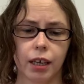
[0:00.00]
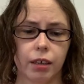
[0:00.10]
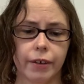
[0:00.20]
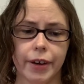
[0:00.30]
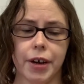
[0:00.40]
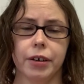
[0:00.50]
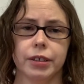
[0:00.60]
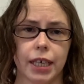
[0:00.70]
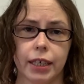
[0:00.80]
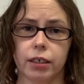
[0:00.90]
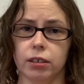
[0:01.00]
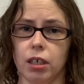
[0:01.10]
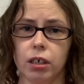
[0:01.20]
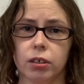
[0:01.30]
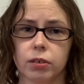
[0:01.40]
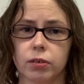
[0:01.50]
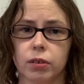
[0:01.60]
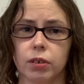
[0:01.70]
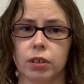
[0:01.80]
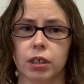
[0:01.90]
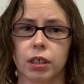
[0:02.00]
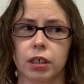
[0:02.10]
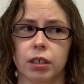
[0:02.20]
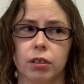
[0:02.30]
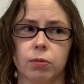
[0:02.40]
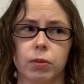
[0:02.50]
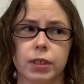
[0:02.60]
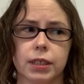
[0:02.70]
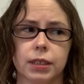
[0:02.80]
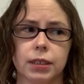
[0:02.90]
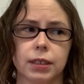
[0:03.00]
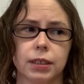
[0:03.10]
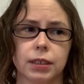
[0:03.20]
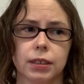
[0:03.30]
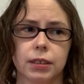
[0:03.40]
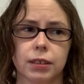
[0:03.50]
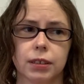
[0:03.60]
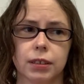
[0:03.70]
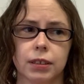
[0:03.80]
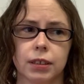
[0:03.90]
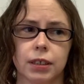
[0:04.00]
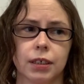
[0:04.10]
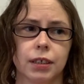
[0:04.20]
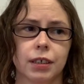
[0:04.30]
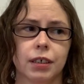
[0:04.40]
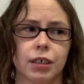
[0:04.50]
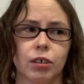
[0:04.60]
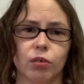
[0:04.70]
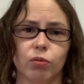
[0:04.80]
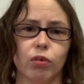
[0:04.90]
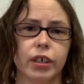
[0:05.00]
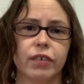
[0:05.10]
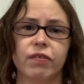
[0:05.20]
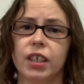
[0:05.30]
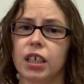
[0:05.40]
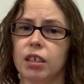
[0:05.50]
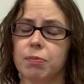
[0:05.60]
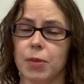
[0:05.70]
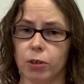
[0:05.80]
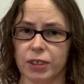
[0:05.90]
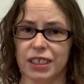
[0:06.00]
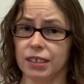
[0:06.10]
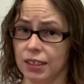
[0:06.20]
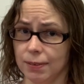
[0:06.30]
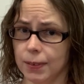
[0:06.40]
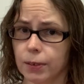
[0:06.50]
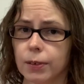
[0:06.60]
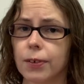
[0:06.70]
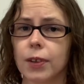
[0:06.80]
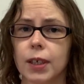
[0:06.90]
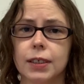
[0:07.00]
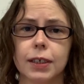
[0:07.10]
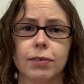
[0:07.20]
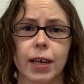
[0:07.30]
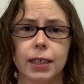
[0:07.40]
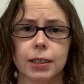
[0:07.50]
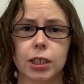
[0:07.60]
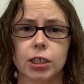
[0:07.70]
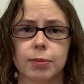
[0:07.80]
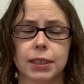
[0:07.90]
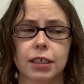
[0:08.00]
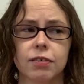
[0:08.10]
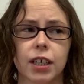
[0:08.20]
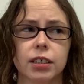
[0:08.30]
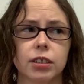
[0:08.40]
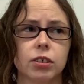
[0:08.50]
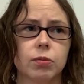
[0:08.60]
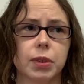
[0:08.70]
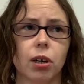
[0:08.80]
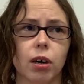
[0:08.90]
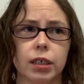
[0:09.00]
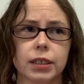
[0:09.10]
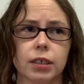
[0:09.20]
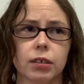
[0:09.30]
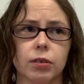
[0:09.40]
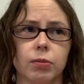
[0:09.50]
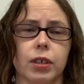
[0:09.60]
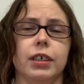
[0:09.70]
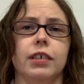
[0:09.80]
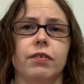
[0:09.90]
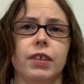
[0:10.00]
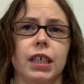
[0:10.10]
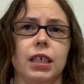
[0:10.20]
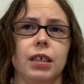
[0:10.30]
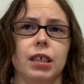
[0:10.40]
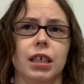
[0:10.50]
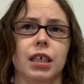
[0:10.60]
And saying no was one of the most difficult things I've had to teach myself how to do, but also one of the